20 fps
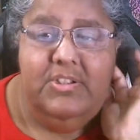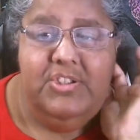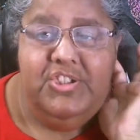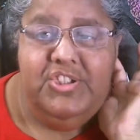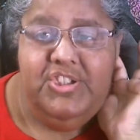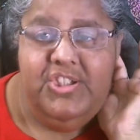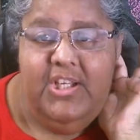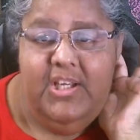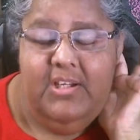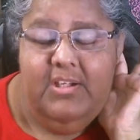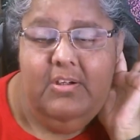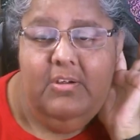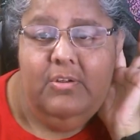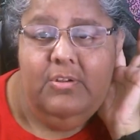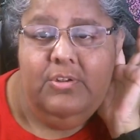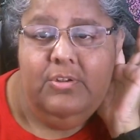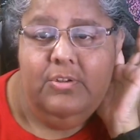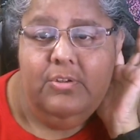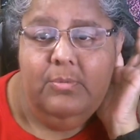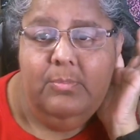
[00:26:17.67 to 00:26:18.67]
check
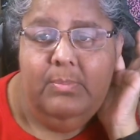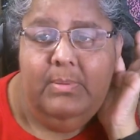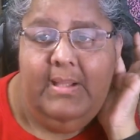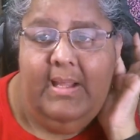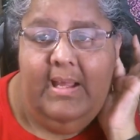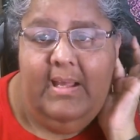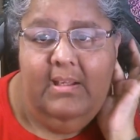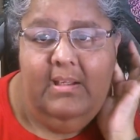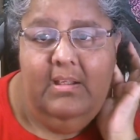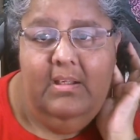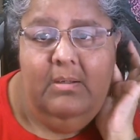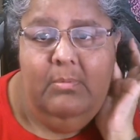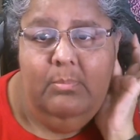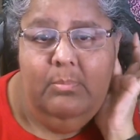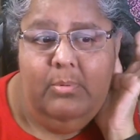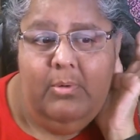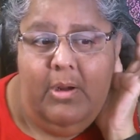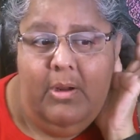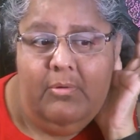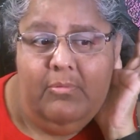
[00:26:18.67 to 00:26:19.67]
on your black and
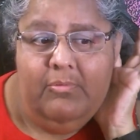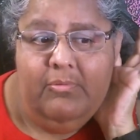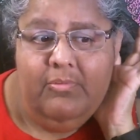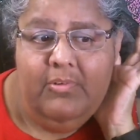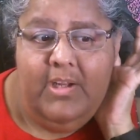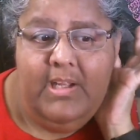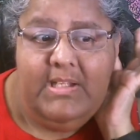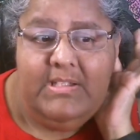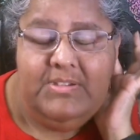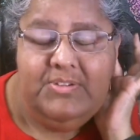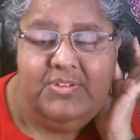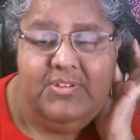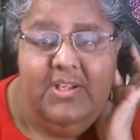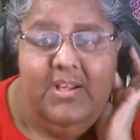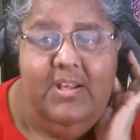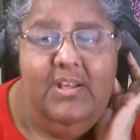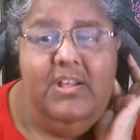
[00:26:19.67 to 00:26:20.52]
brown friends,